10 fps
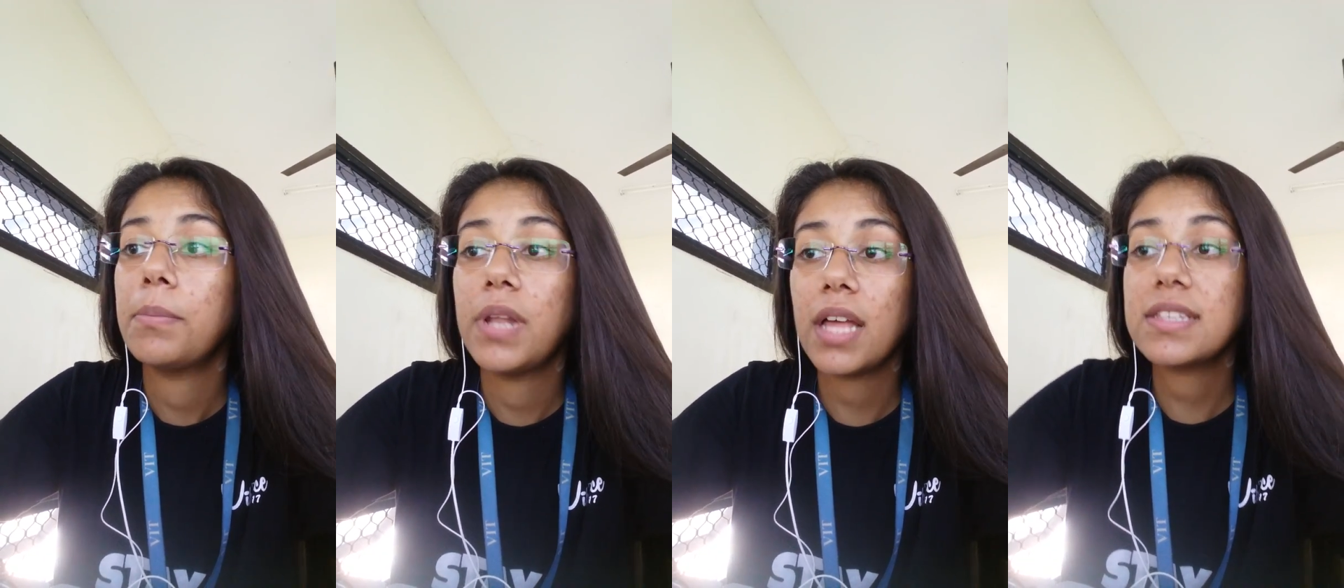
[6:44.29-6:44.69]

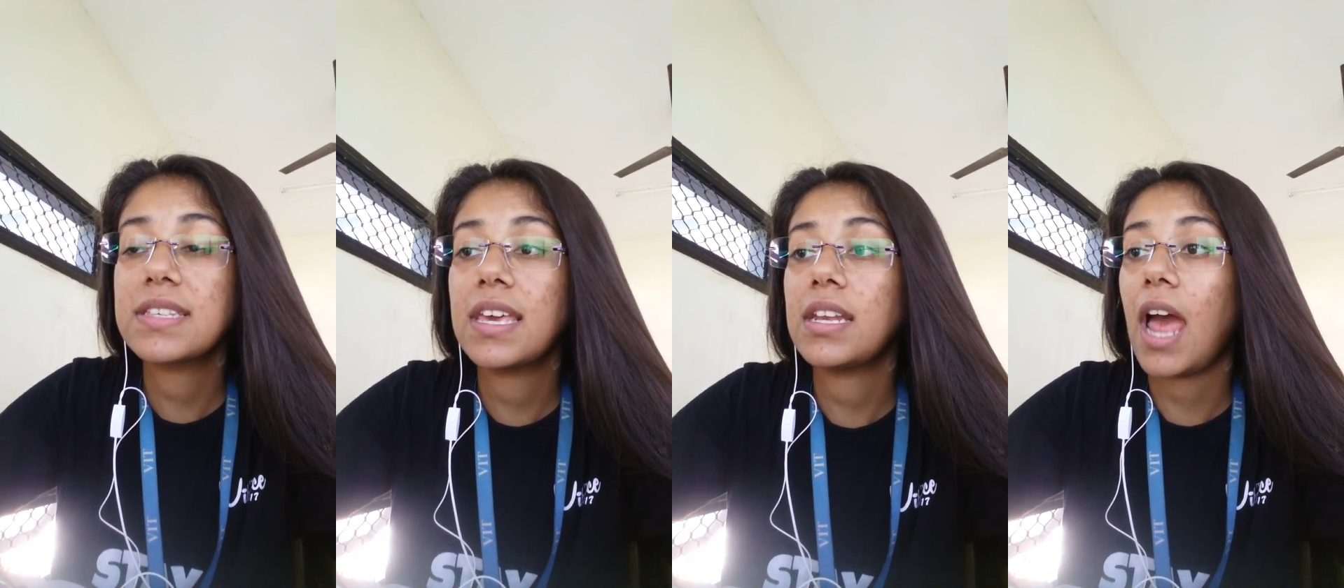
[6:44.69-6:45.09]
blood,
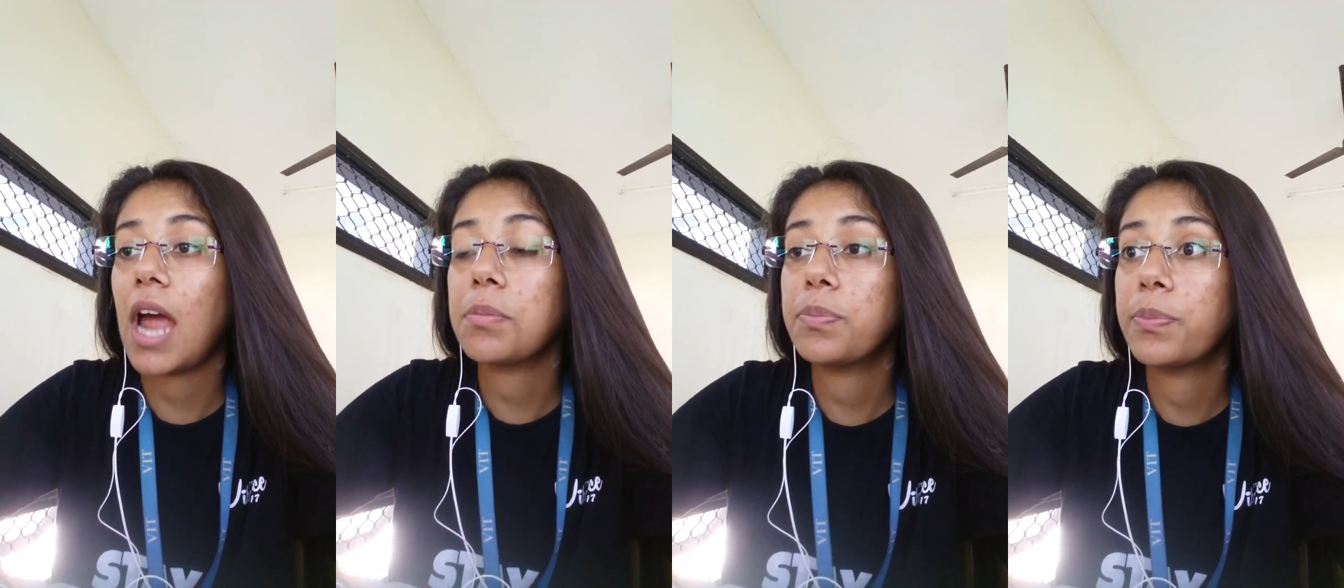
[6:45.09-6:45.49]
skin
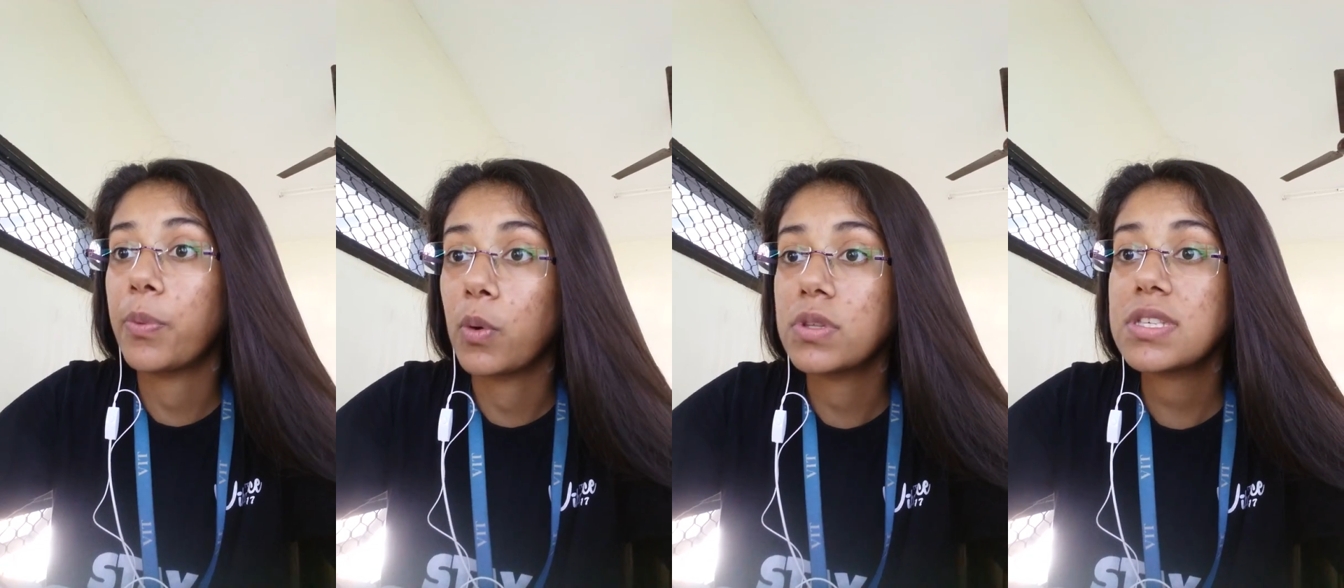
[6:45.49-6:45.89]
and
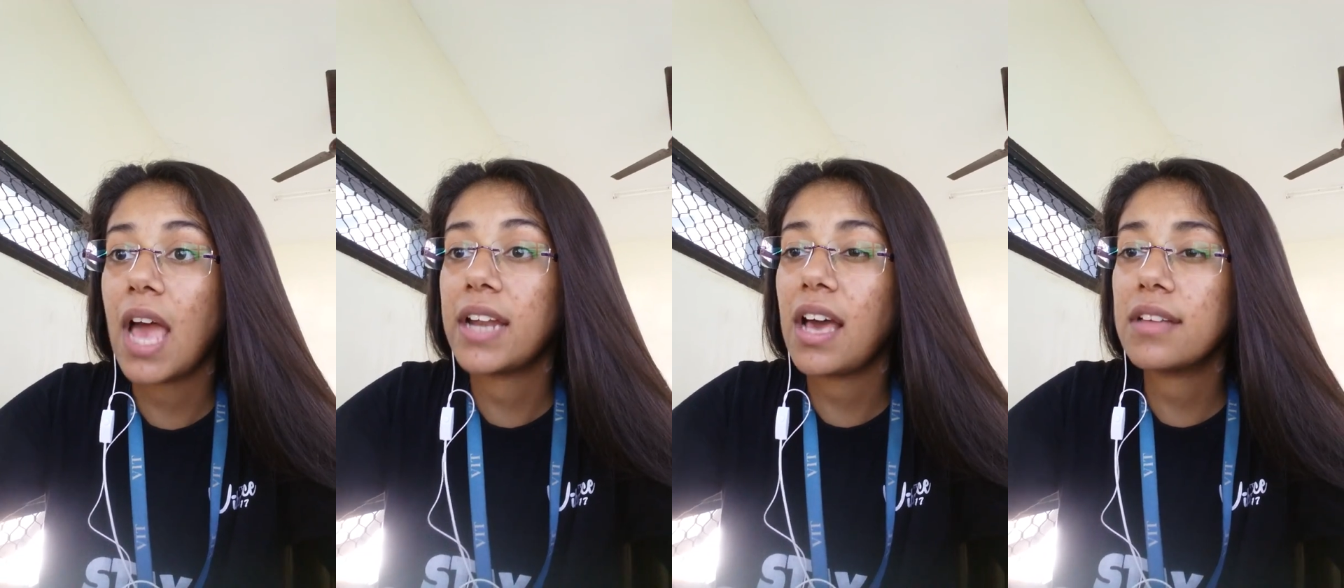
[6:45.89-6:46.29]
bones
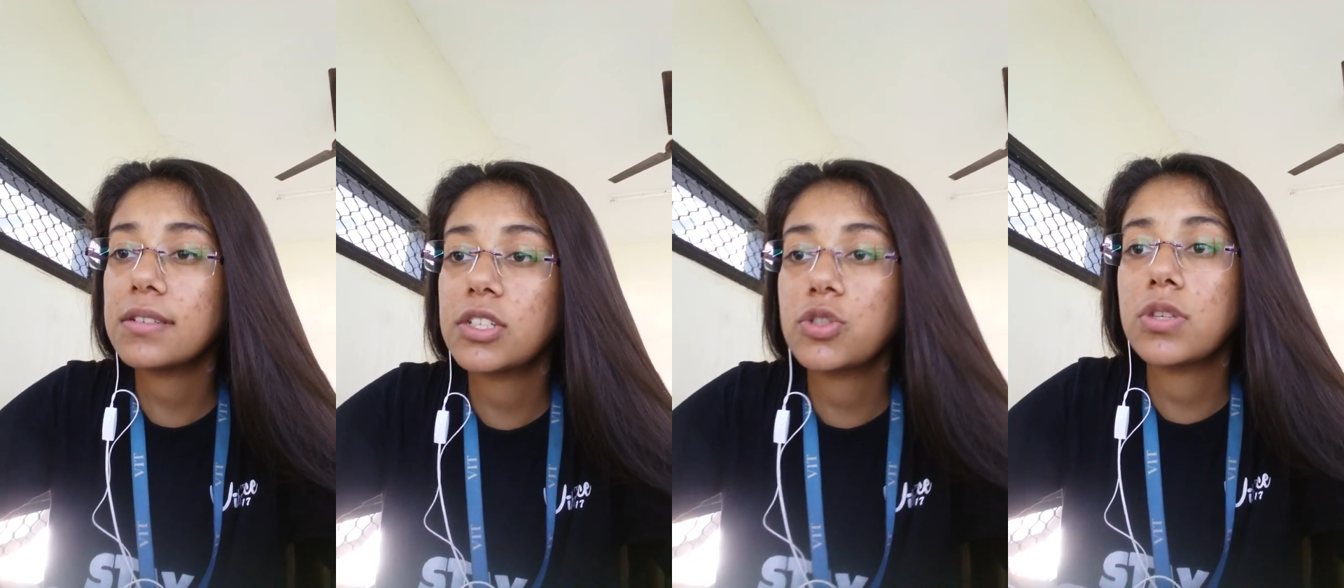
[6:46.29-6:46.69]
and
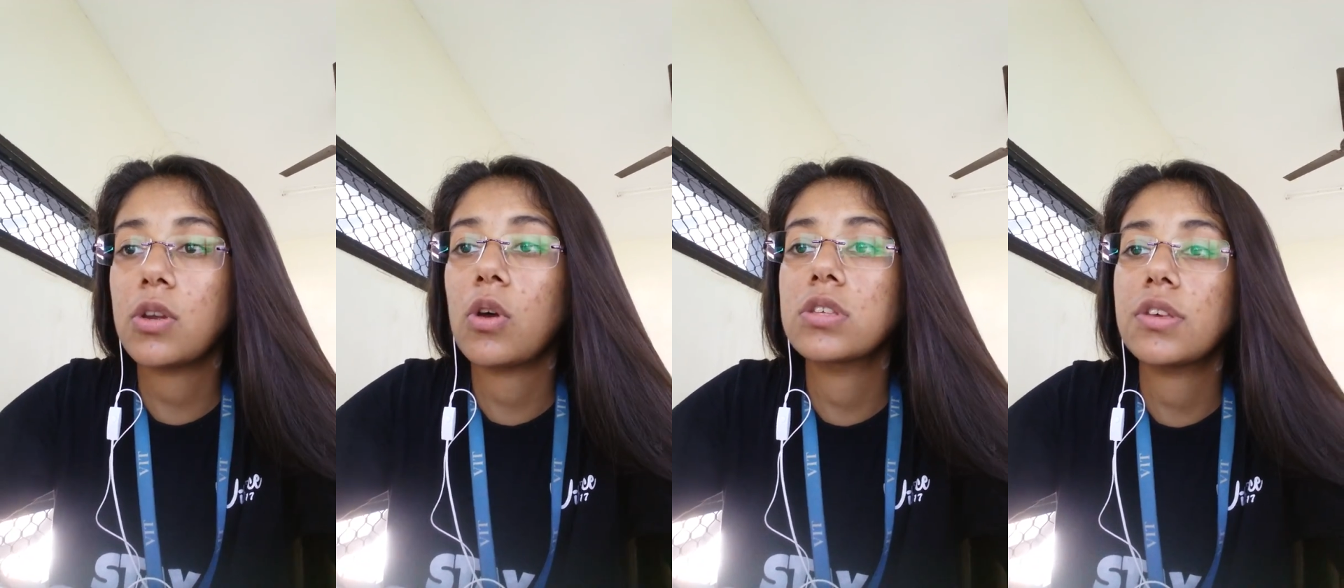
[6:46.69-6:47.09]
other tissues
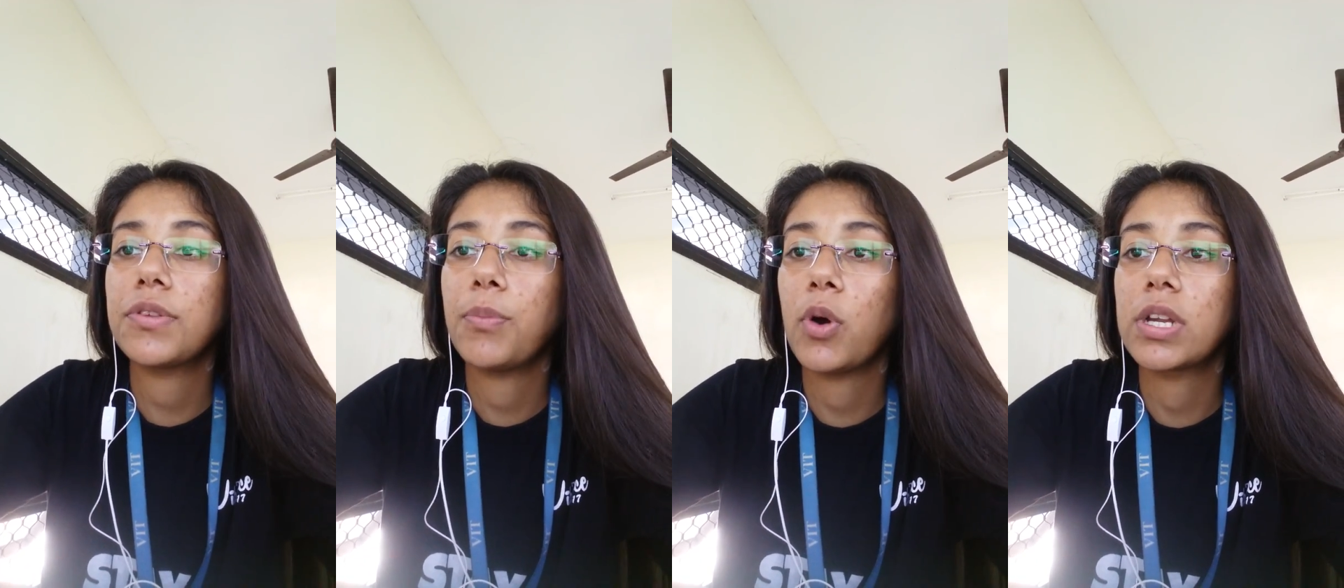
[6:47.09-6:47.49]
and organs of
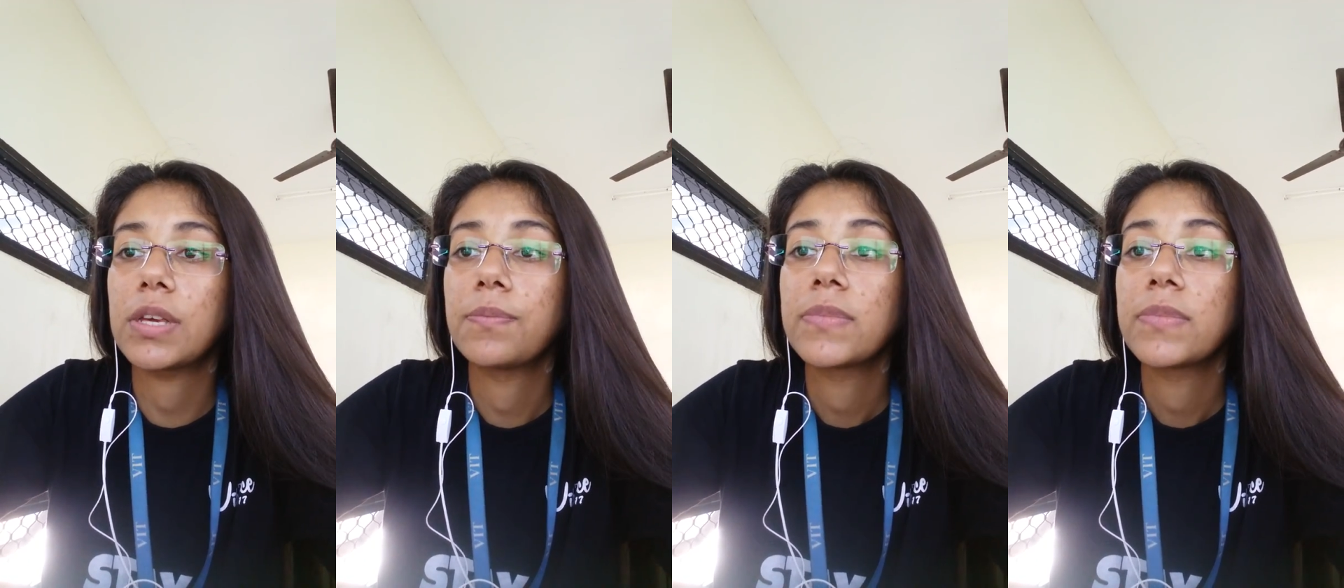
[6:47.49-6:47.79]
the body.